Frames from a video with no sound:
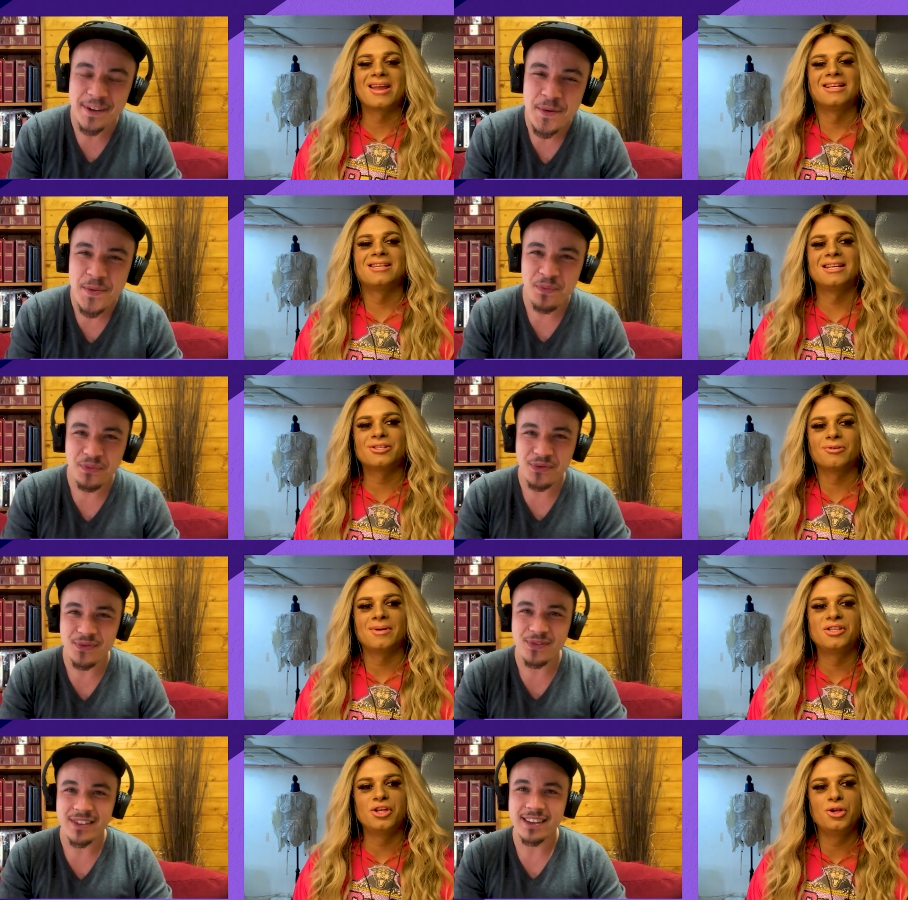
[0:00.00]
Speaker 1: okay, so let's talk about
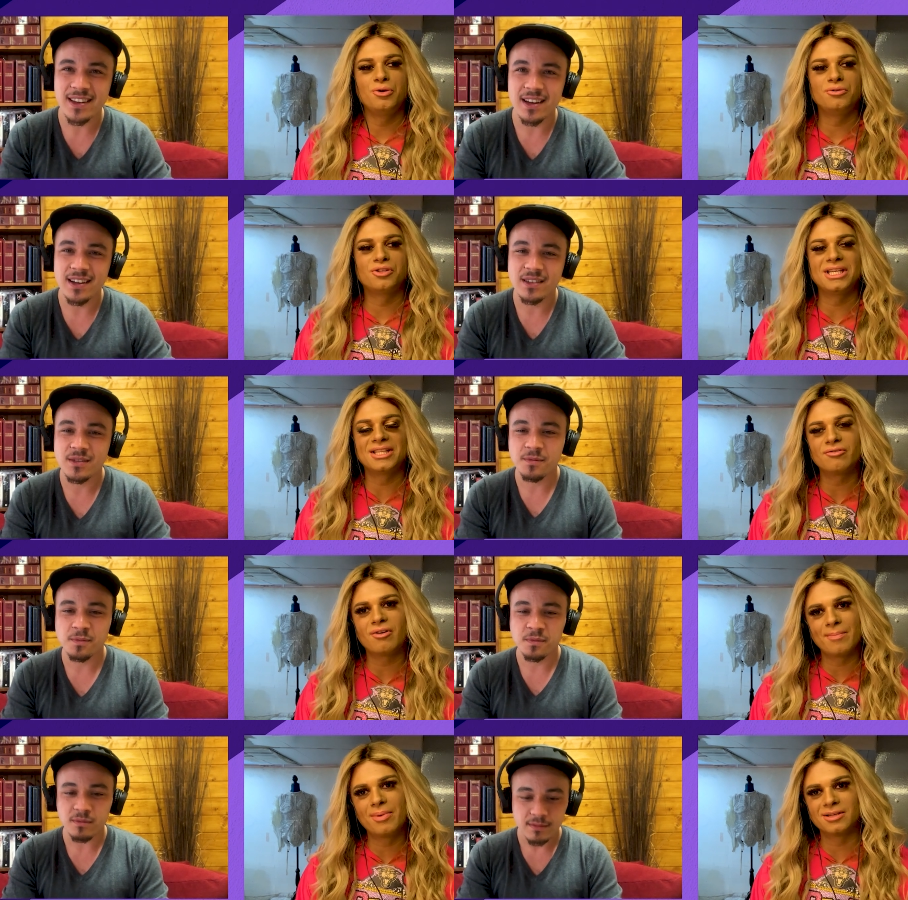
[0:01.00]
who did the
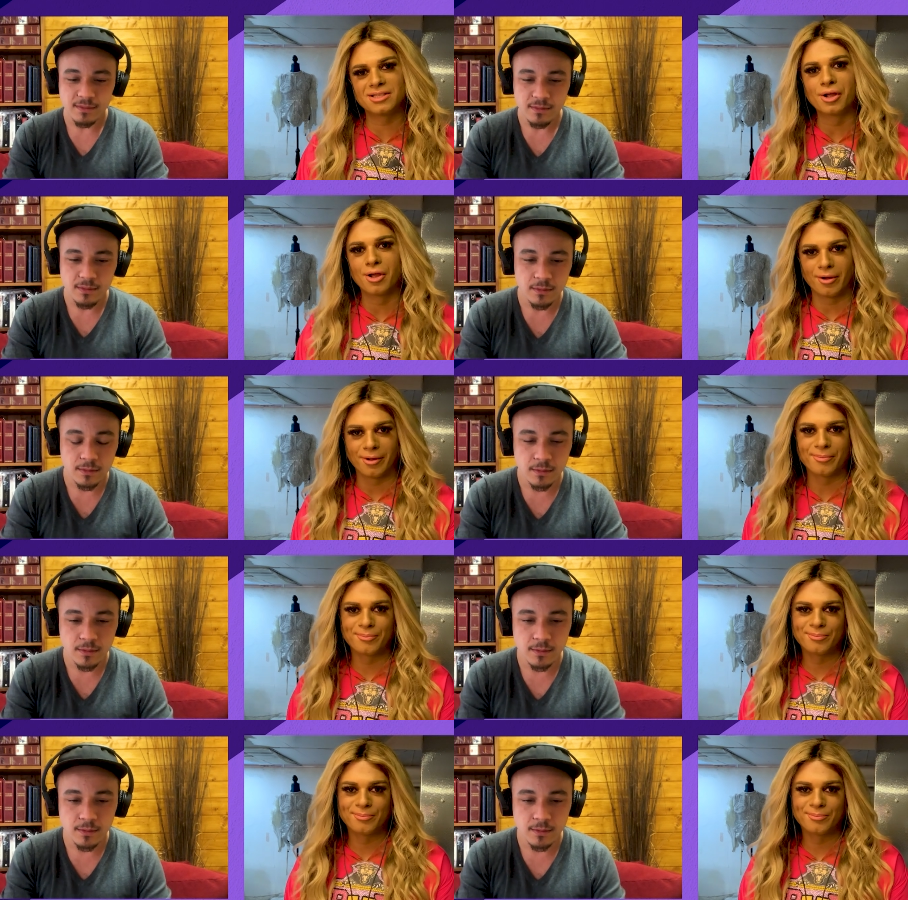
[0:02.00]
right person go.